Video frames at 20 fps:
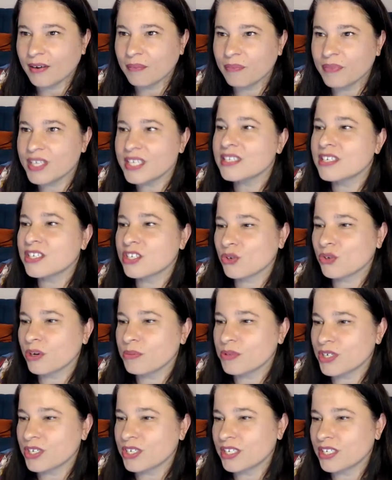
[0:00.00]
this
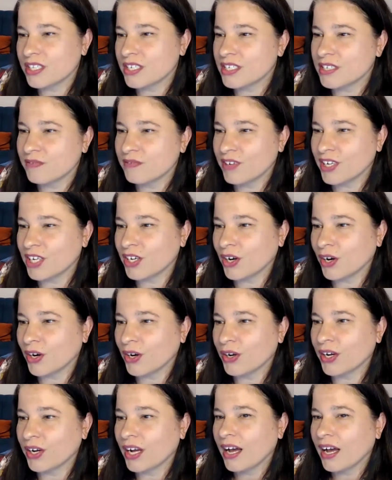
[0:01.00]
description to this
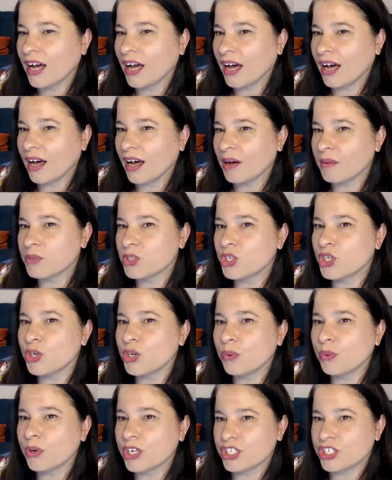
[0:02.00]
video. Do you
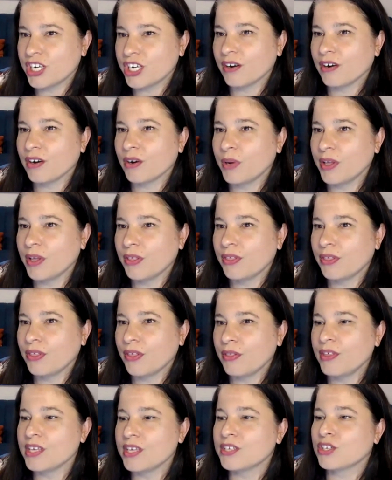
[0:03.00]
want to share it with
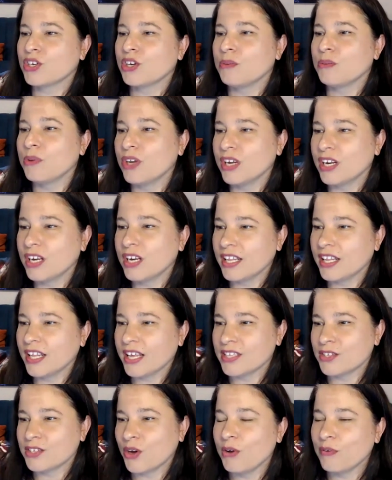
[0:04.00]
this community
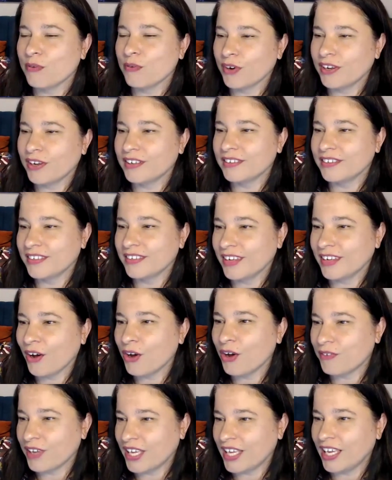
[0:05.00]
that's over
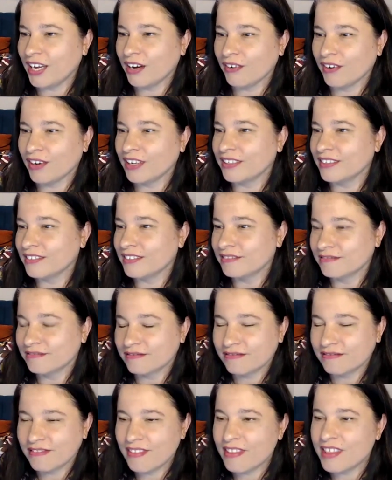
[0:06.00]
here in
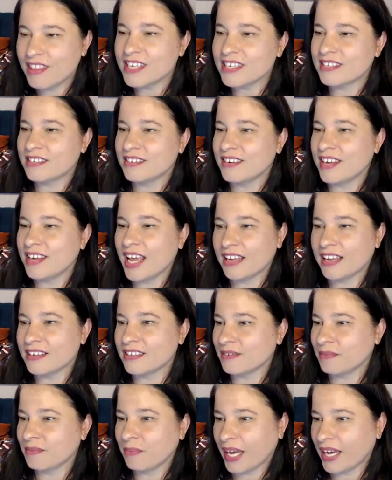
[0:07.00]
this net
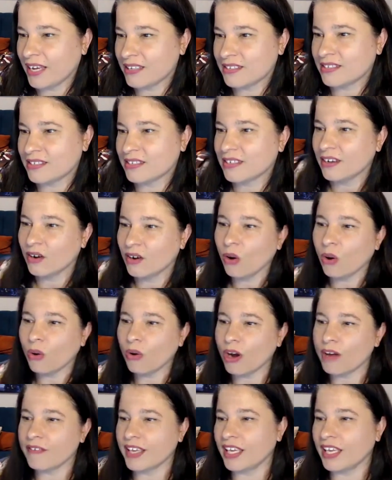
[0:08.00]
base, or
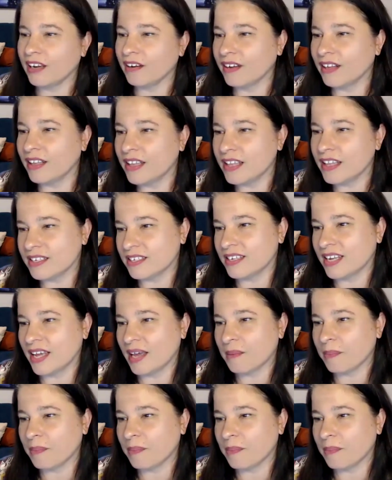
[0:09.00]
over here in this net